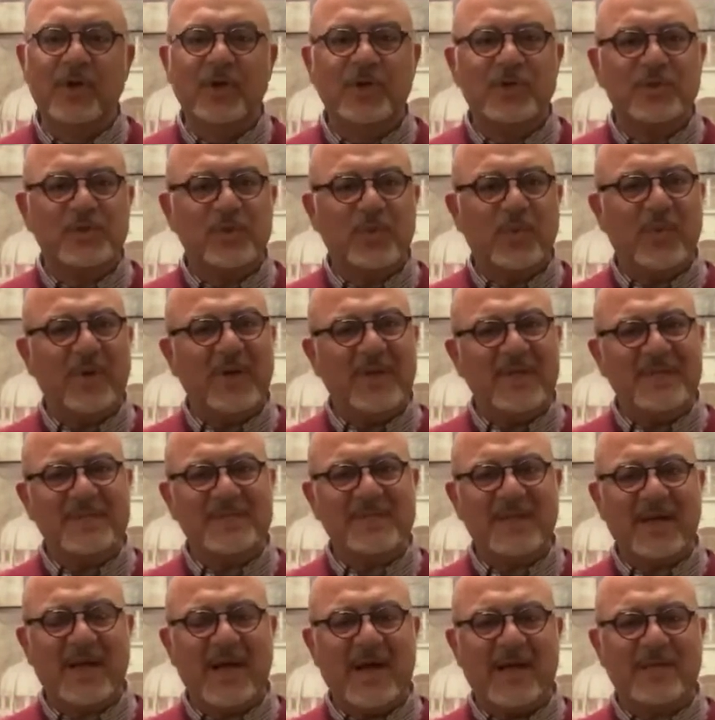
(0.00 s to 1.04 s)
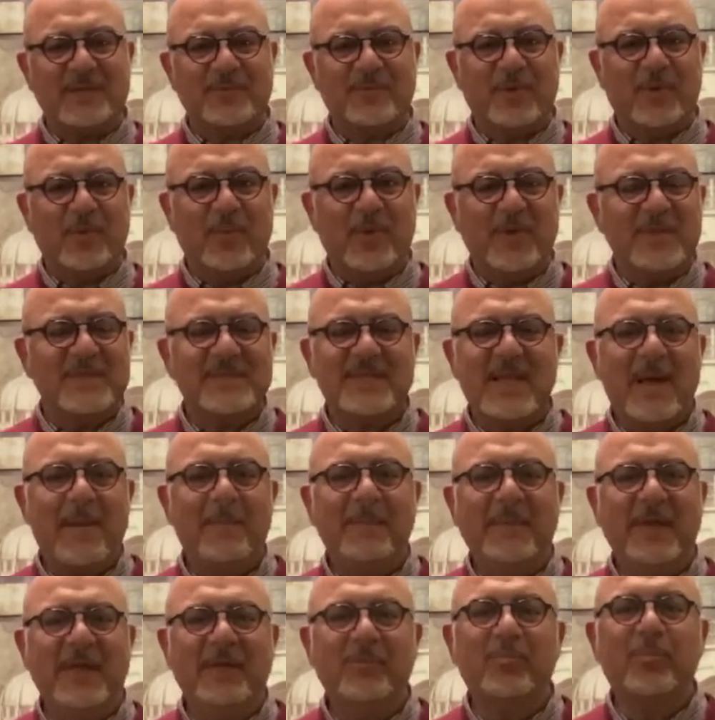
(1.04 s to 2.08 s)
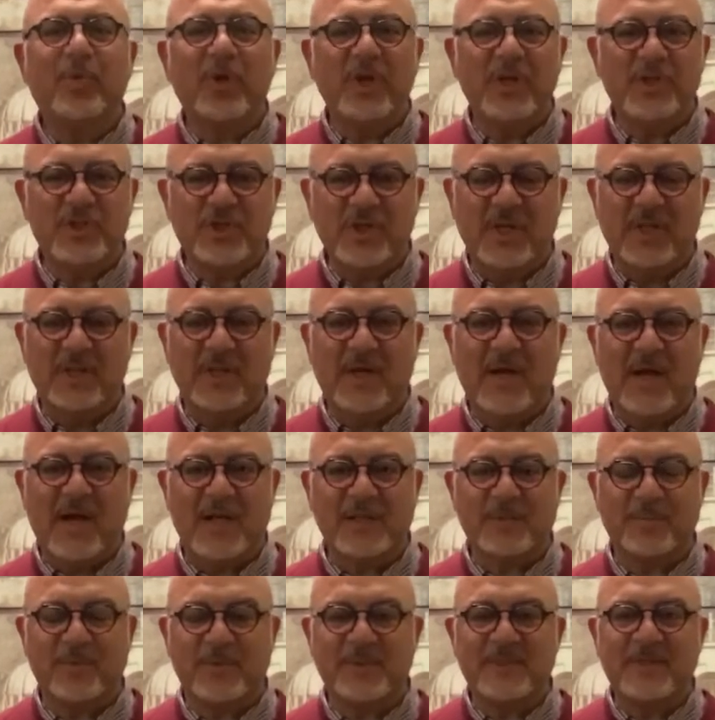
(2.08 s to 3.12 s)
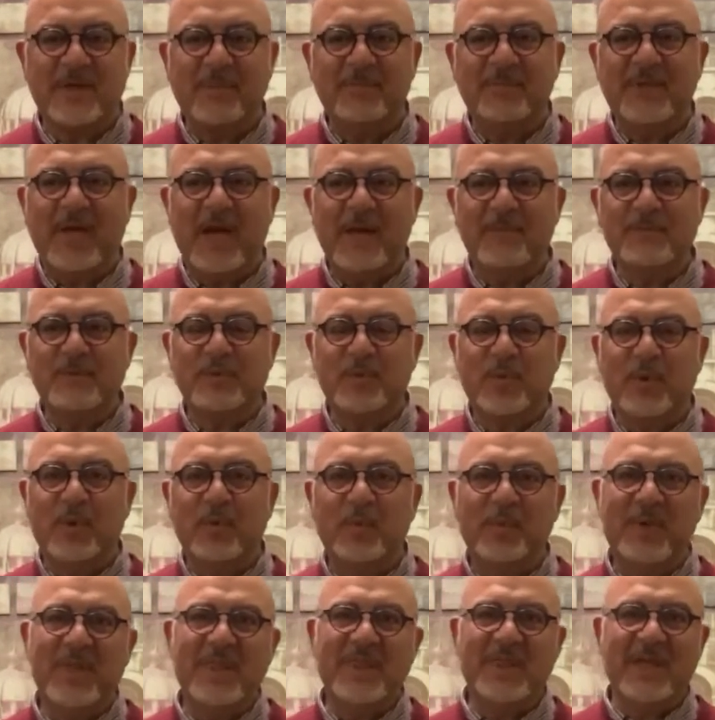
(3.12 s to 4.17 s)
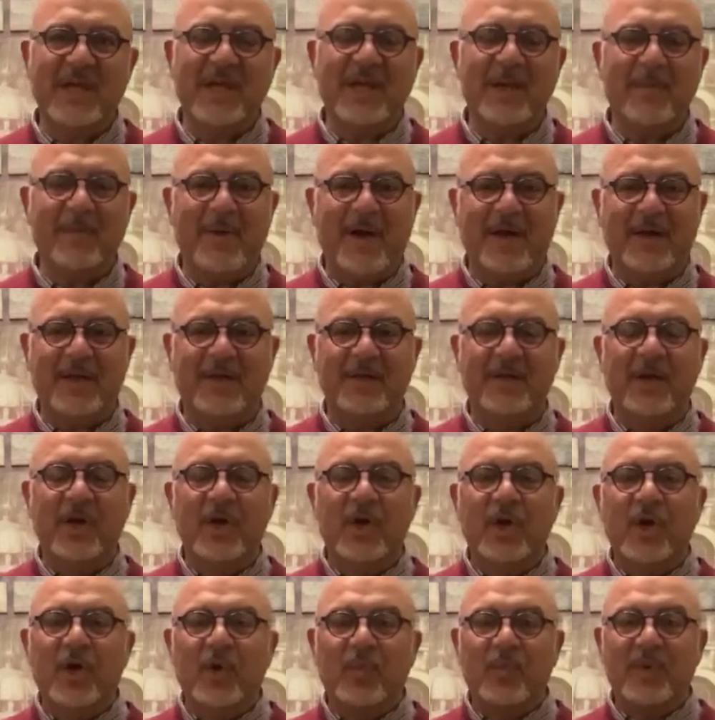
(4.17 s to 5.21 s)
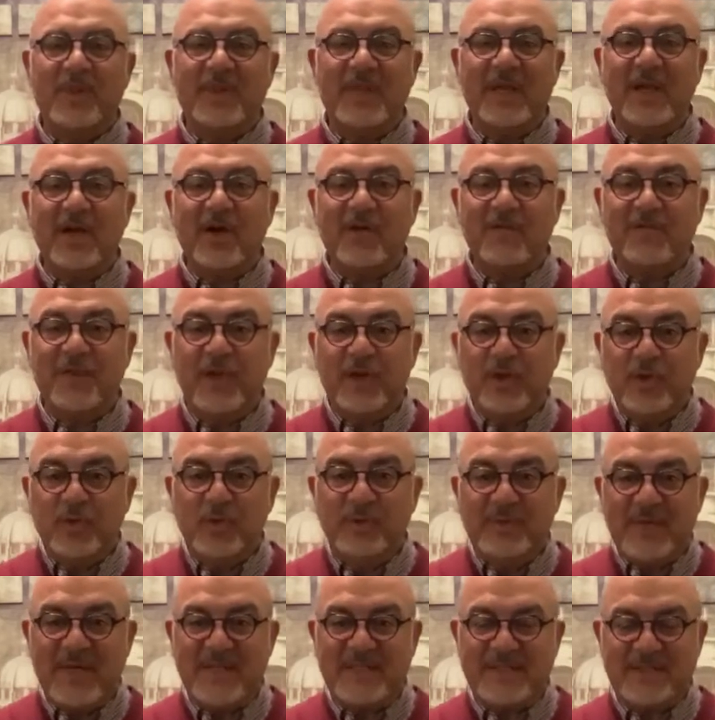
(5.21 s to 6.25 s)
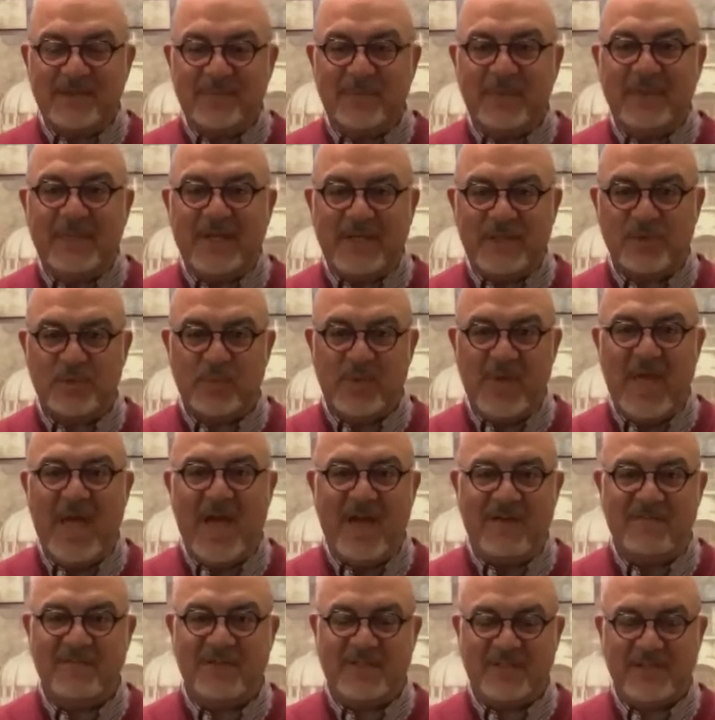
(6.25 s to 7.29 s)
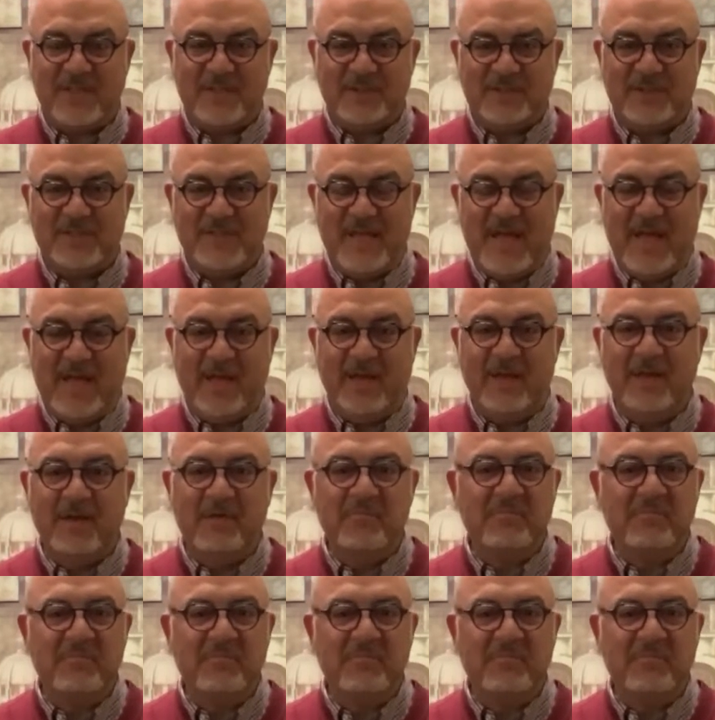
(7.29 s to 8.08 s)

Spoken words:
So what is the gospel? What does that mean, preaching the gospel? Sometimes when we think about it, we think of the New Testament as we have it today.